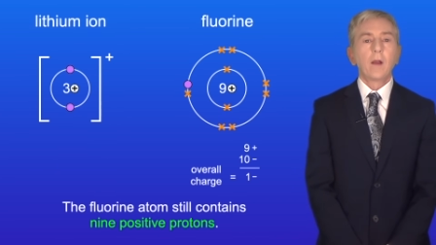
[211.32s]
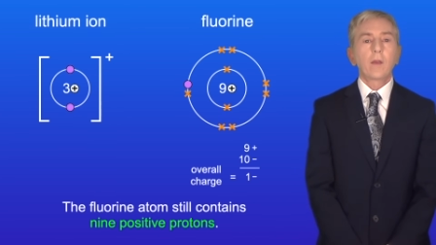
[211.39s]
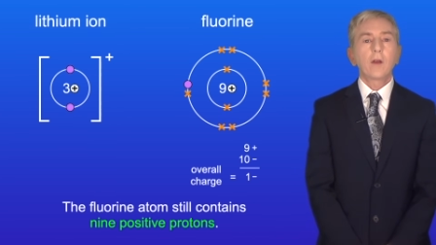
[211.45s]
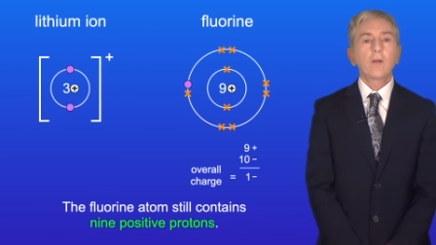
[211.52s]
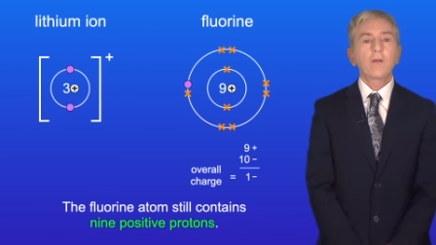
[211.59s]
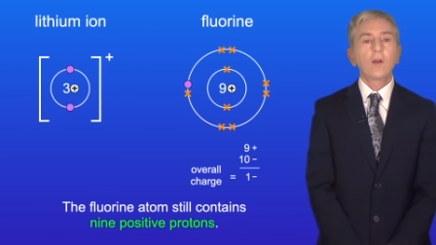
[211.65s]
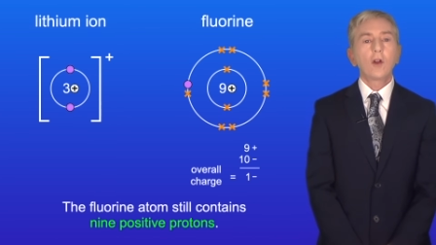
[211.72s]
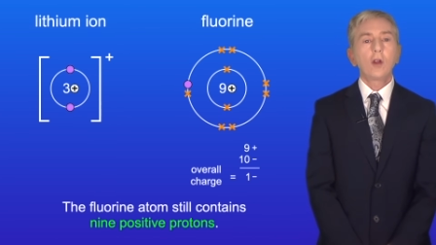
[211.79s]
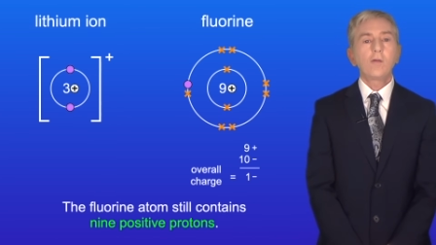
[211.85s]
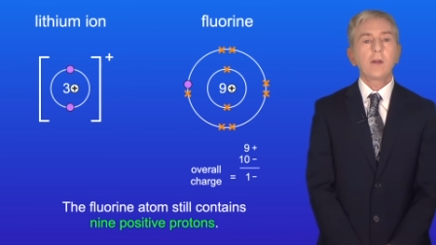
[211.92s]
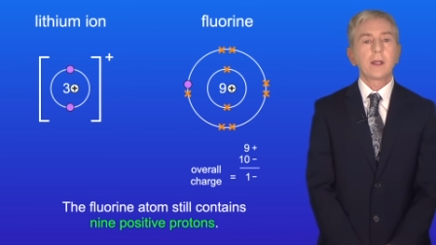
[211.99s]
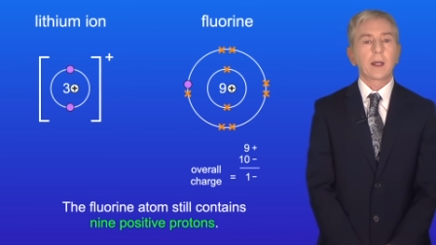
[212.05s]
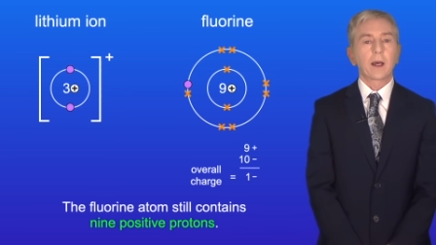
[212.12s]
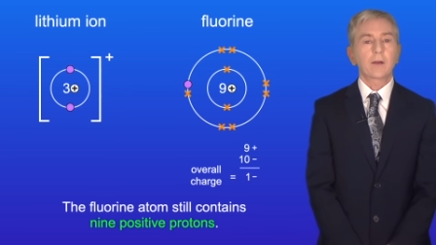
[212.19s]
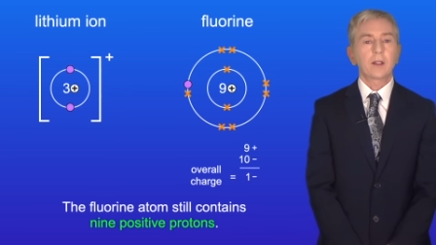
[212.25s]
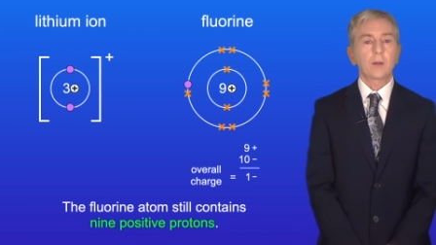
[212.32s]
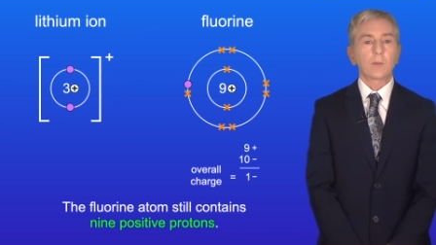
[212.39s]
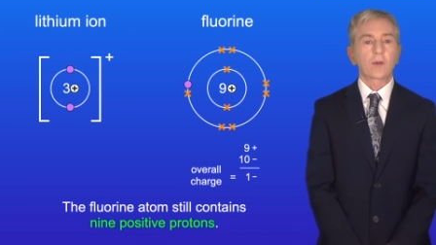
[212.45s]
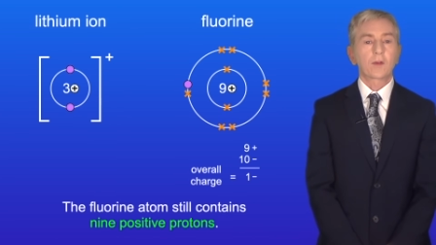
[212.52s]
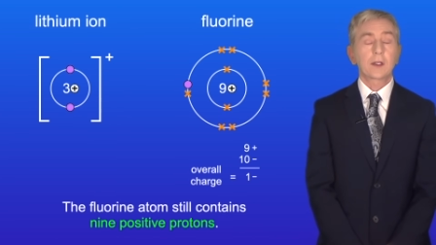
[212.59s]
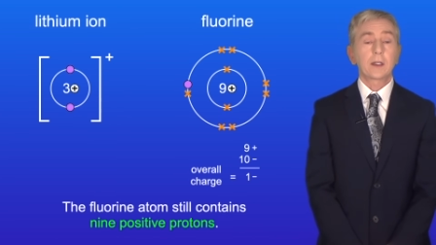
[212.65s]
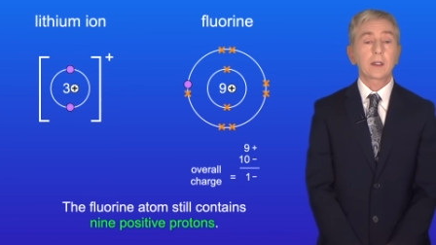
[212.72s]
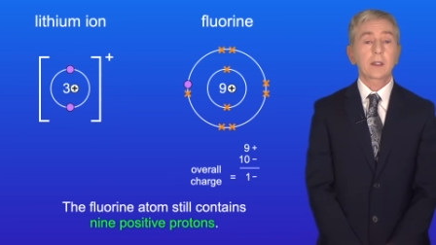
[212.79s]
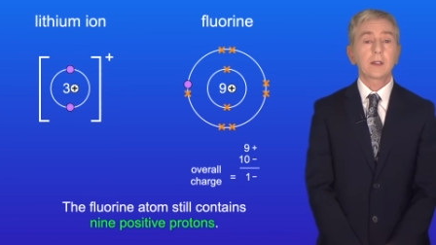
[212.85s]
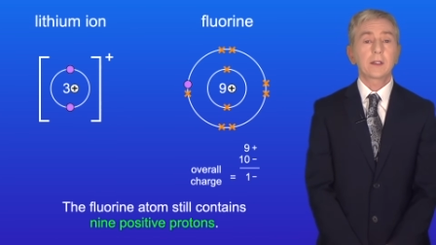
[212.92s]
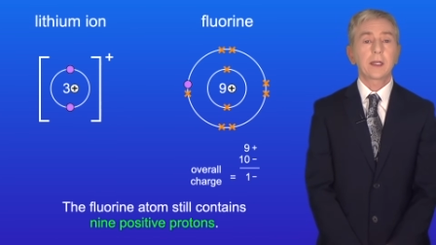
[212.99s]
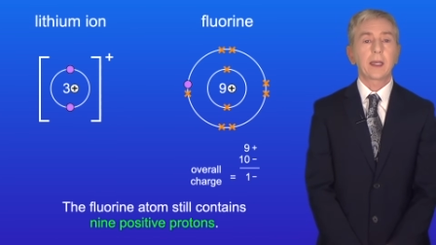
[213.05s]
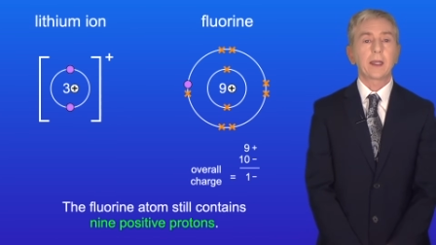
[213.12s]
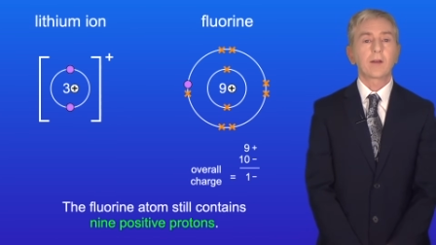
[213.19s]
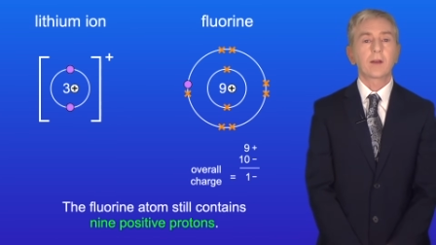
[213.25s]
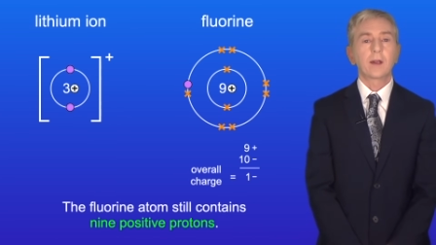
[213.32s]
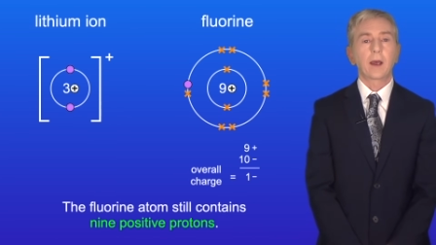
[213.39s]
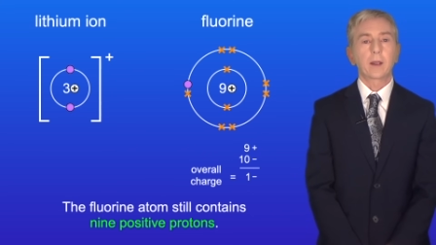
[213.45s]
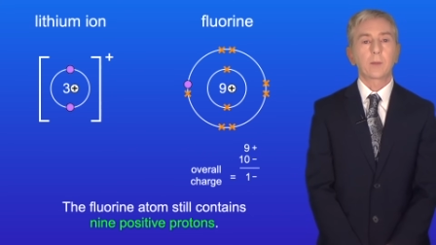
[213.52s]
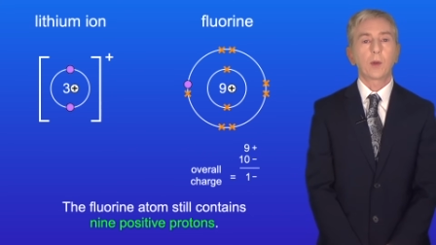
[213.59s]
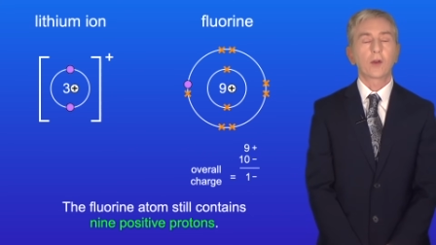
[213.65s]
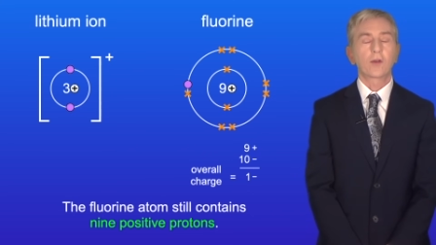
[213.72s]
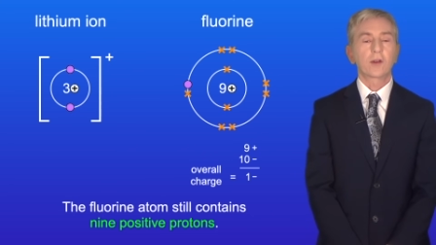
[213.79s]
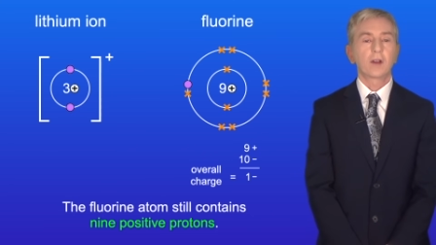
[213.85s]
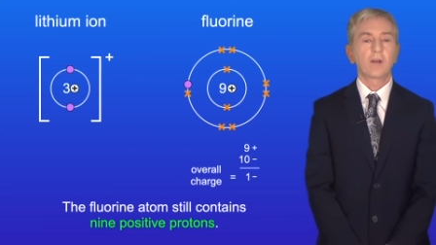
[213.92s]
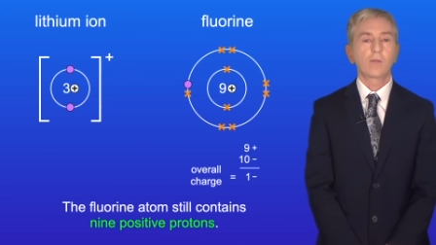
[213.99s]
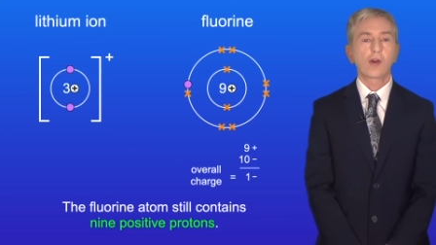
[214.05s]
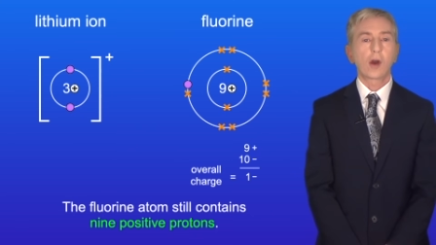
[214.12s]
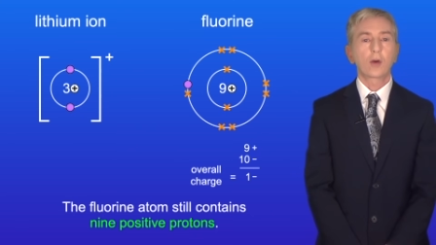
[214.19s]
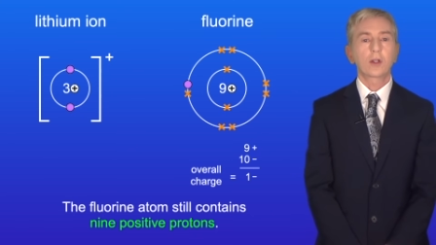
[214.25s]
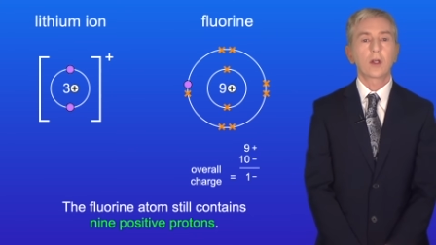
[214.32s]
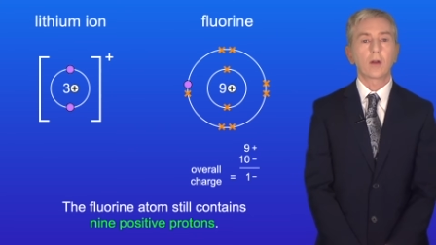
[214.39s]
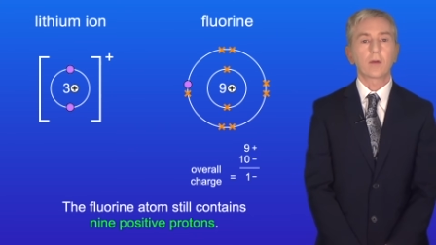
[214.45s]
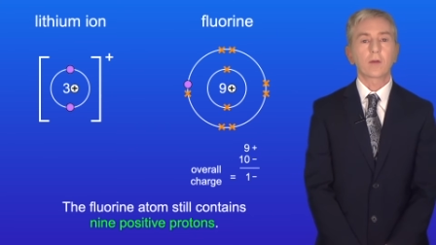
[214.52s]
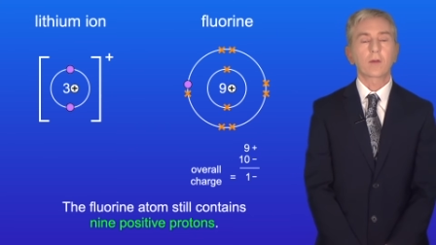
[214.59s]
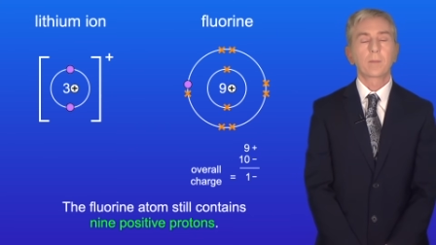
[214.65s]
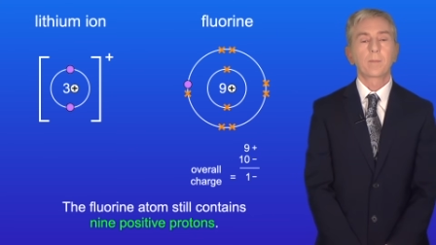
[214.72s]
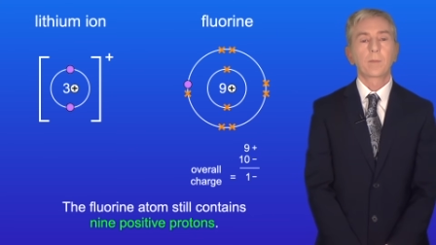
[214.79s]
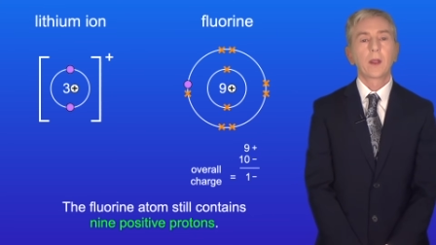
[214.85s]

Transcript: The fluorine atom still contains 9 positive protons.